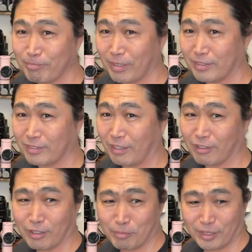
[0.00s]
it's not
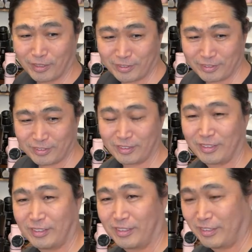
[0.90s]
gonna be,
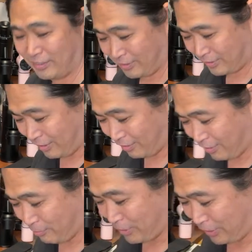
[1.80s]
it's not gonna
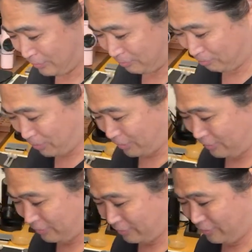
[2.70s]
be good. But
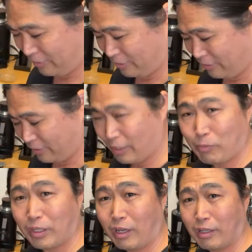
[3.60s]
you know
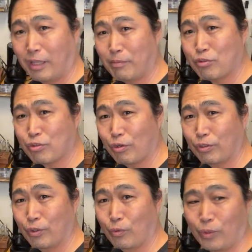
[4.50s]
what, uh, let me show
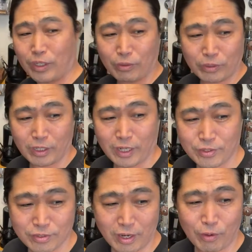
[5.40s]
you with, okay, let's
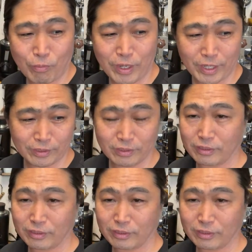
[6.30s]
start with,